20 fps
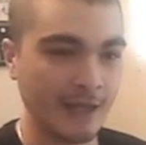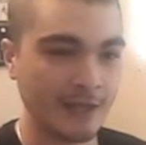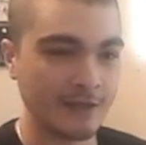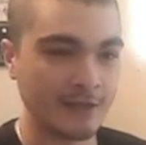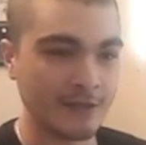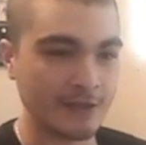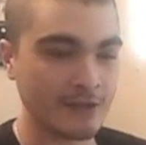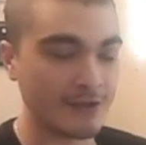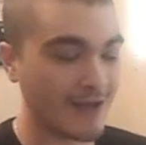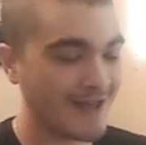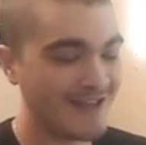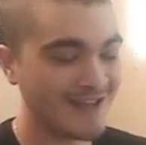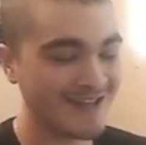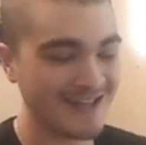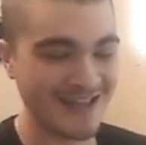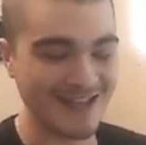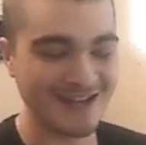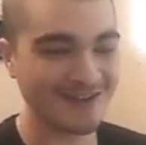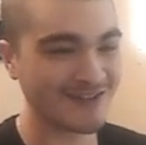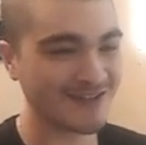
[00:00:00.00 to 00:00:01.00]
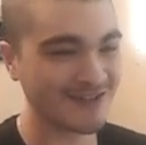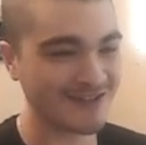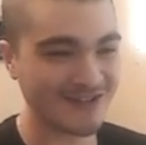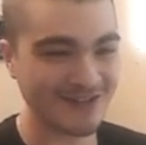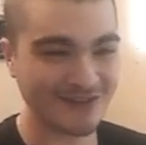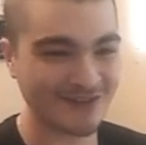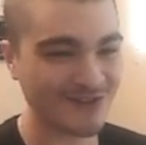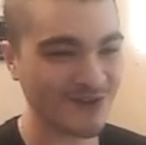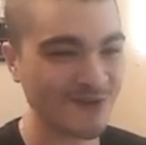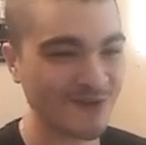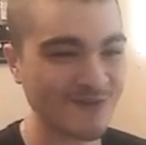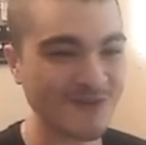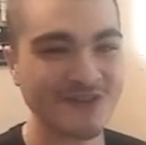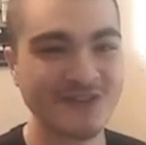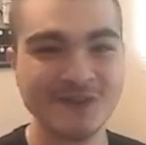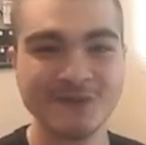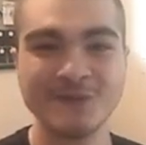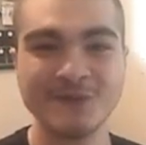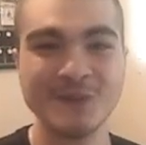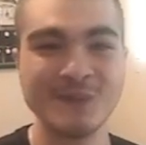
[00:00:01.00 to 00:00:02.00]
it is a disservice
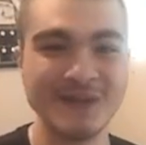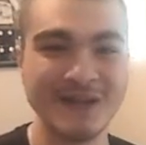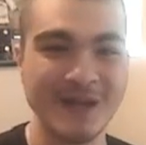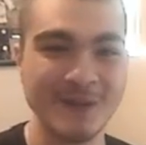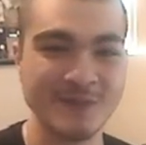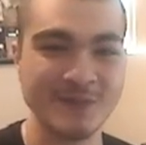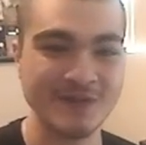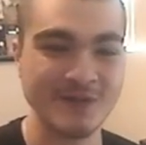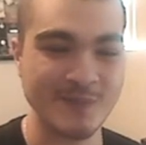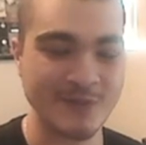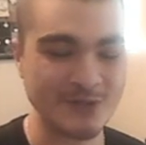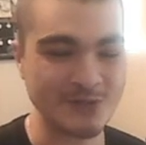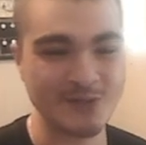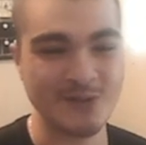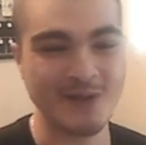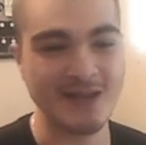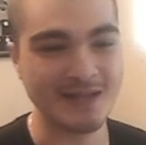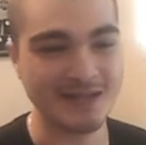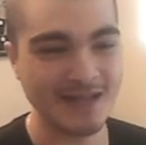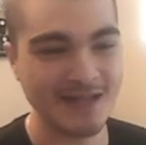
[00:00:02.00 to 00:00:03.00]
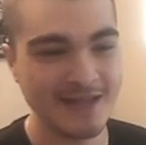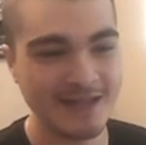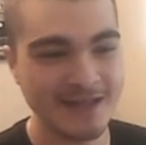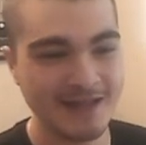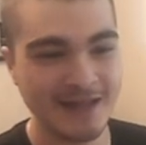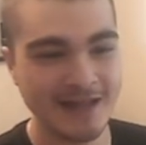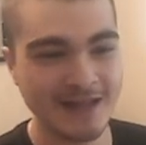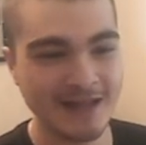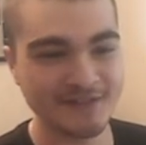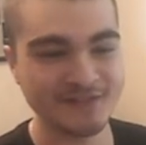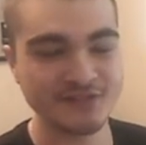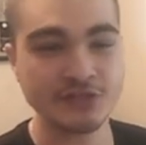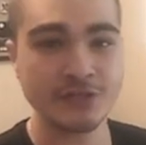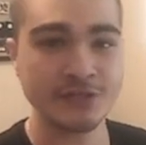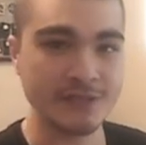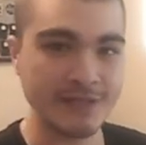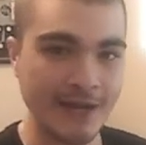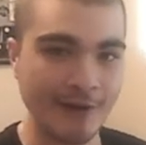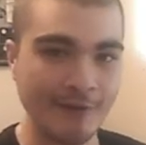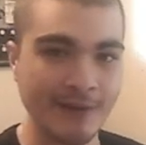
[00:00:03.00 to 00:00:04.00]
to From the Depths to portray it as
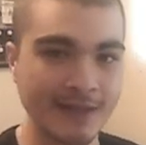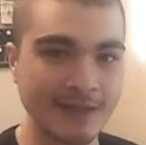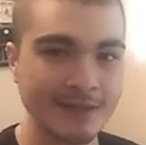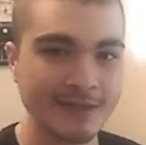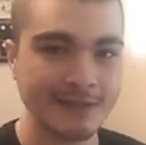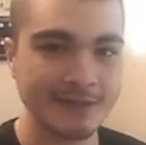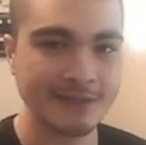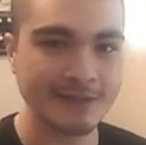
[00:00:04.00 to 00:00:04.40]
generic,